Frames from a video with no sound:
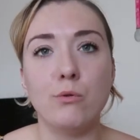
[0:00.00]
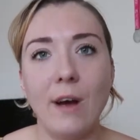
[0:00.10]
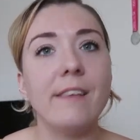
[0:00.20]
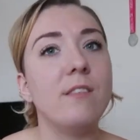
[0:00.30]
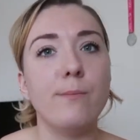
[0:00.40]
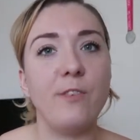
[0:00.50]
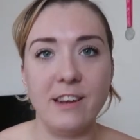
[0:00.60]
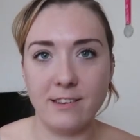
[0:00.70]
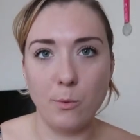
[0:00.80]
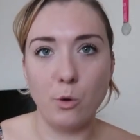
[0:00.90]
Random
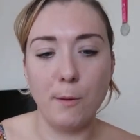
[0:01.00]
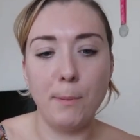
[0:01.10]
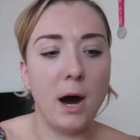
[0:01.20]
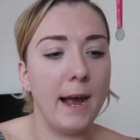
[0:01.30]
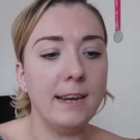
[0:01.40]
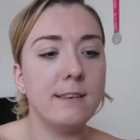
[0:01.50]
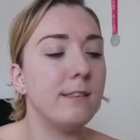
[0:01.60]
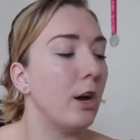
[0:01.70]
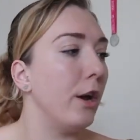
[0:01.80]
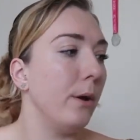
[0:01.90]
Things I Want to Buy.
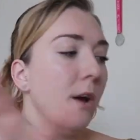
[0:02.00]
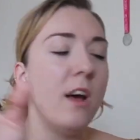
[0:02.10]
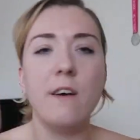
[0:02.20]
So